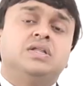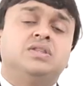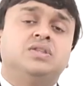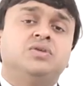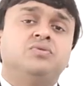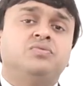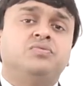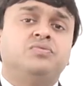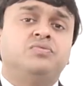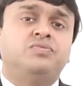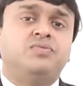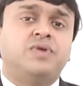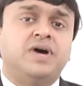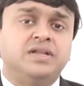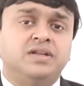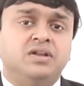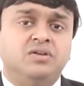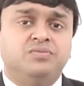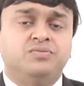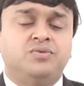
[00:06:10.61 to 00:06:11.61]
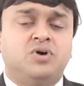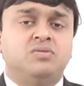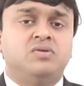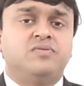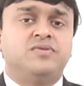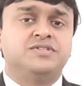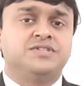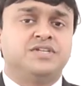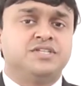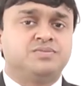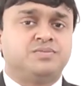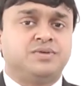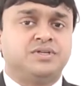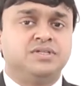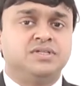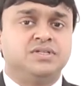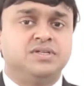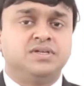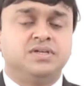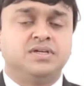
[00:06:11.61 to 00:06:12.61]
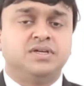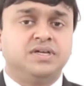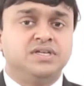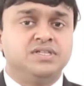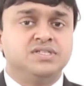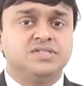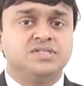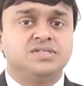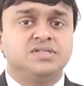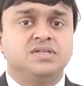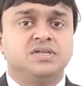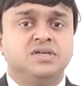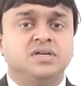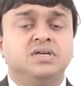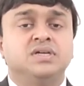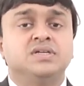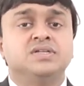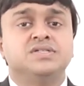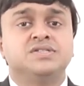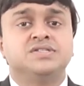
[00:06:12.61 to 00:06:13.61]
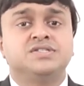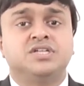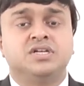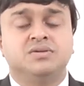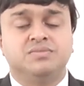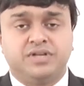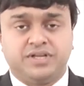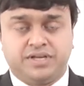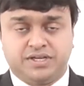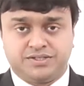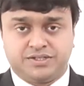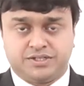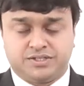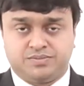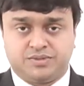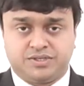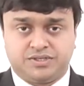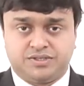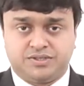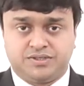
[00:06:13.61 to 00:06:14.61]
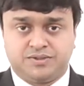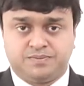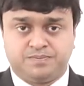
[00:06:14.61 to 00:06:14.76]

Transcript: The final form of assessment is summary assessment.